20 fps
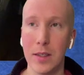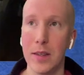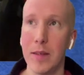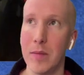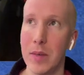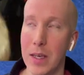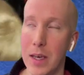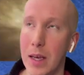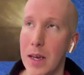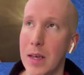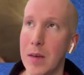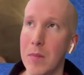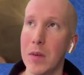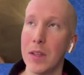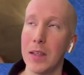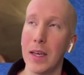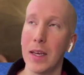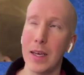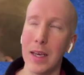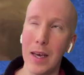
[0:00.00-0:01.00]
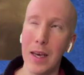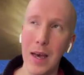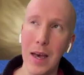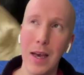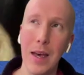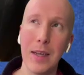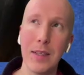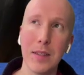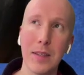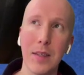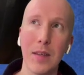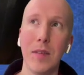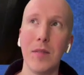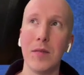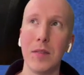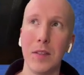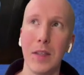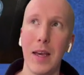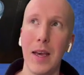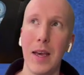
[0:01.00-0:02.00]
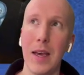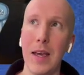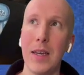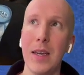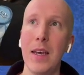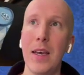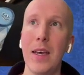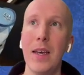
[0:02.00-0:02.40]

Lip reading: in the beginning, but like as of late,